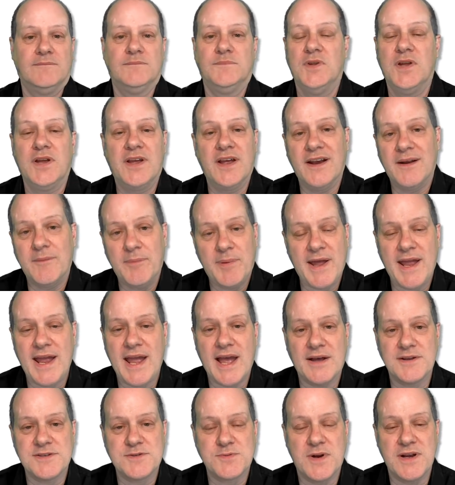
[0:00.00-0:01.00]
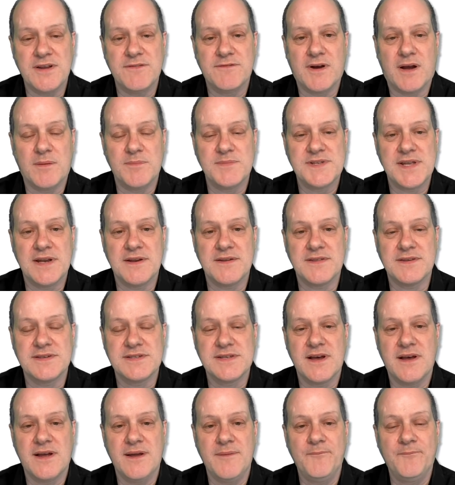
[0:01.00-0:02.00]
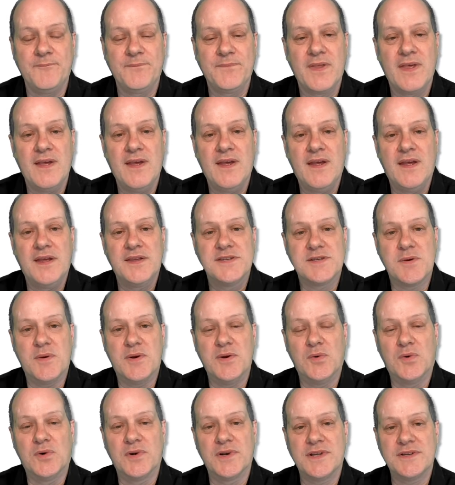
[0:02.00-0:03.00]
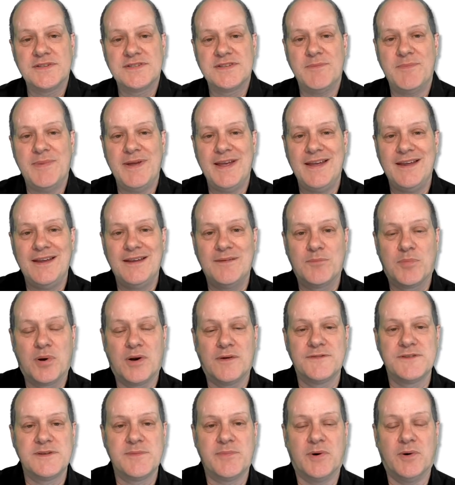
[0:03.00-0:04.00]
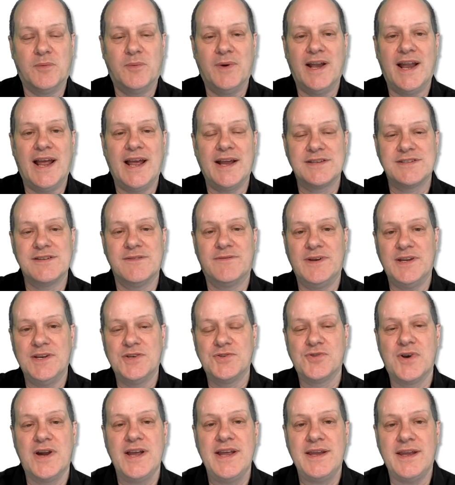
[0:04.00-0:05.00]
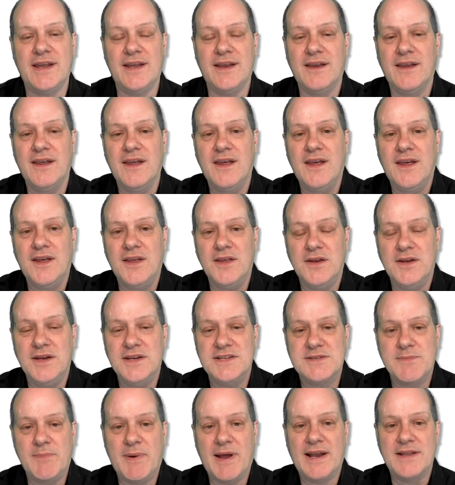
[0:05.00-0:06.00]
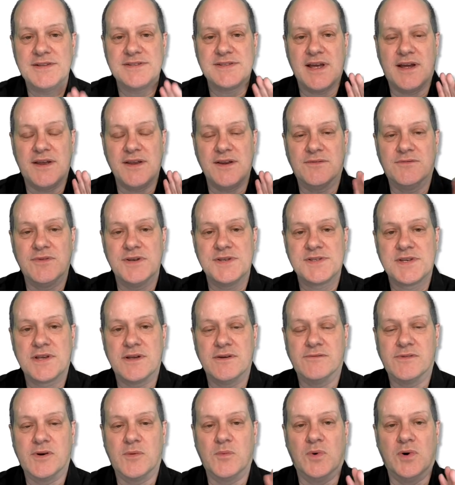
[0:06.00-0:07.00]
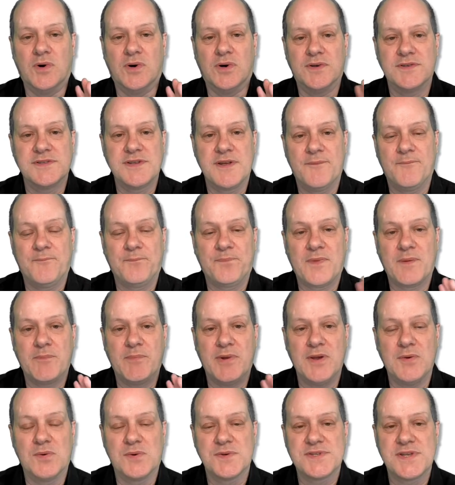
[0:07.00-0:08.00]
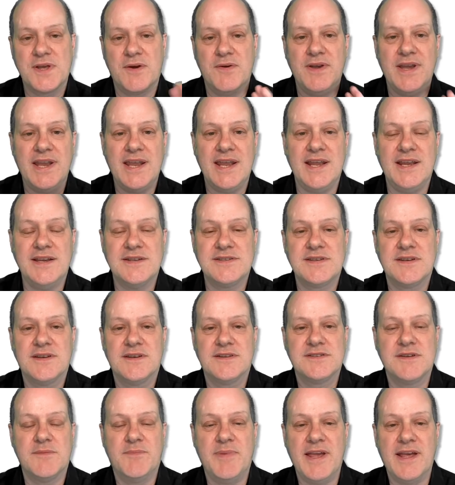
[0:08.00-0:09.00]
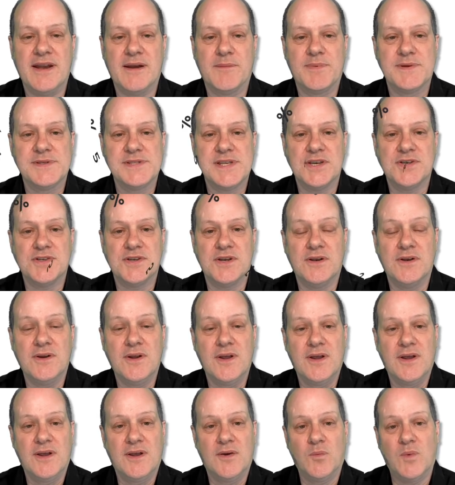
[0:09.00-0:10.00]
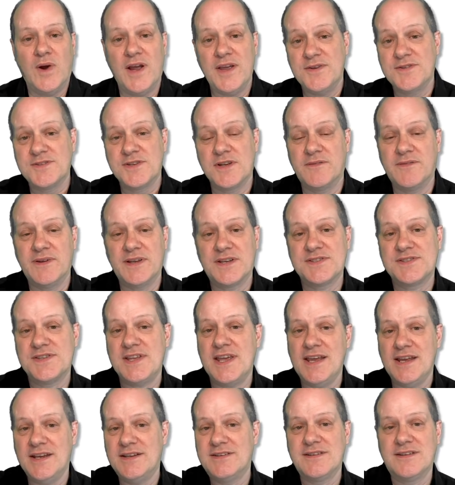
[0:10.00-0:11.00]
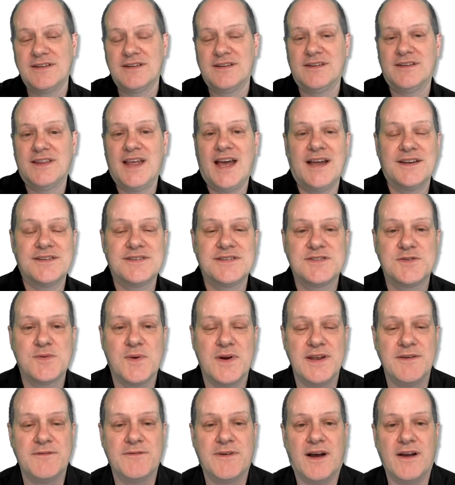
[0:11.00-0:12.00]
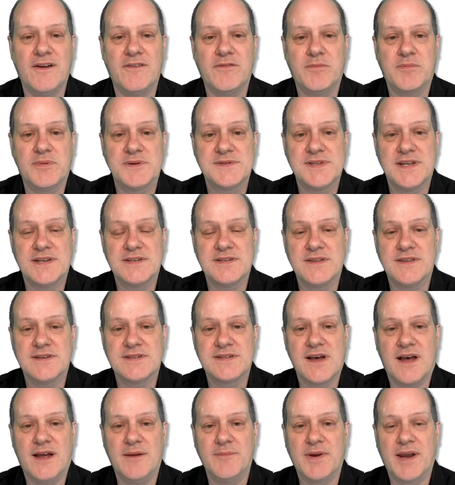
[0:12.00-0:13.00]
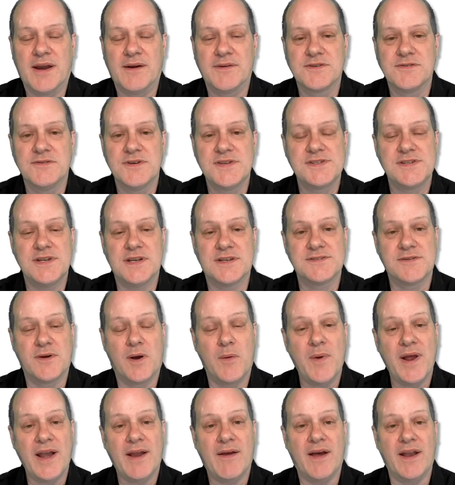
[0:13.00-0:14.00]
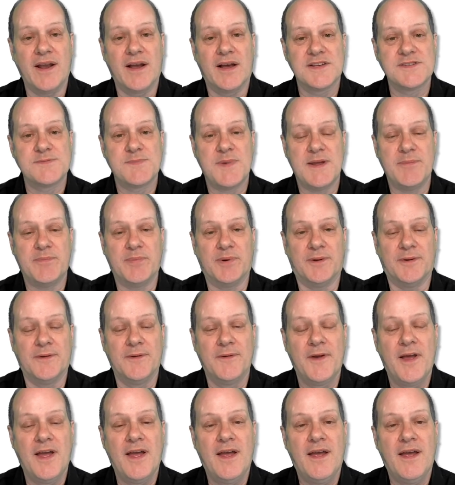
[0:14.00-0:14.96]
you're going to pay out 25% of the time. So in order to be profitable when actively trading, you need to balance out your risk and reward, but you also need to be in a position where you sort of exceed that 25% of the time characteristic. So I went out and asked people